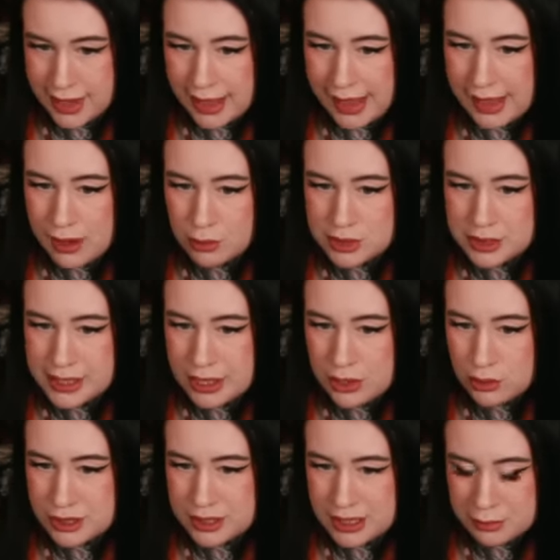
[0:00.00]
He will seek
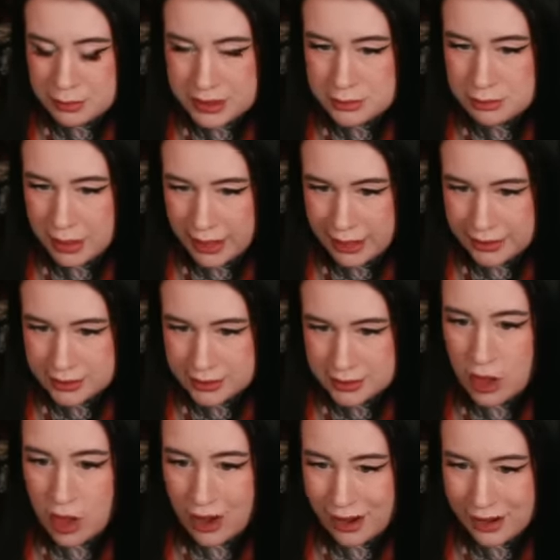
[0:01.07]
your deepest
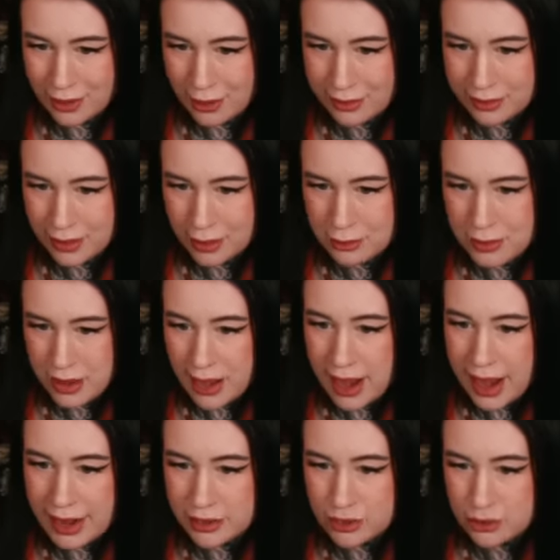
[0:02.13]
pains, highlight them,
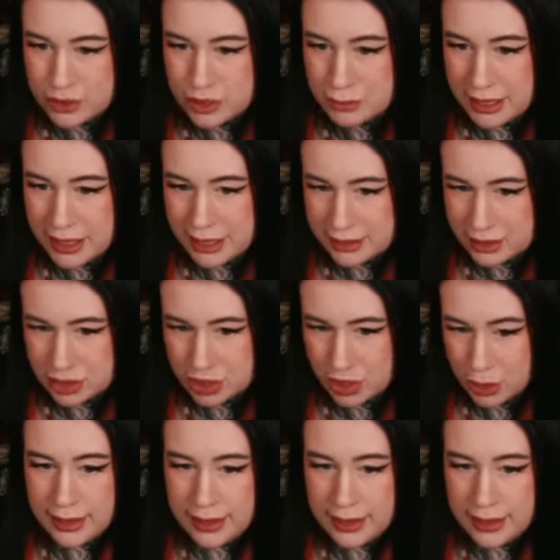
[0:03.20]
and use them against you.